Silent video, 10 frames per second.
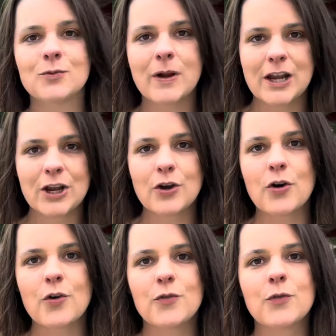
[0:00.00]
ready to
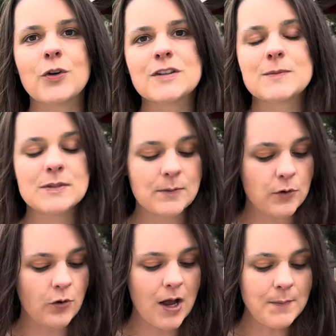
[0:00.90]
go for some
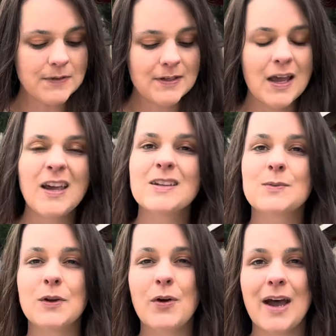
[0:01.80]
summer crops. So I'm
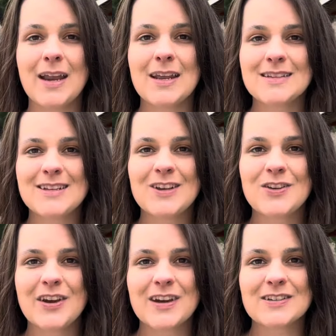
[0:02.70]
gonna go ahead and take
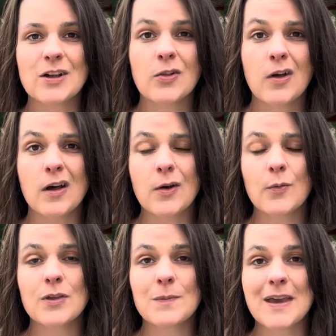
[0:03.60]
you guys along
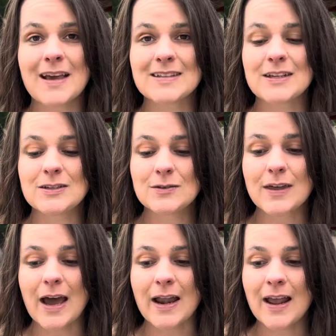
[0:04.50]
with me as I do
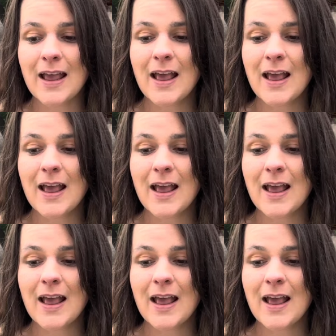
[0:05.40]
that.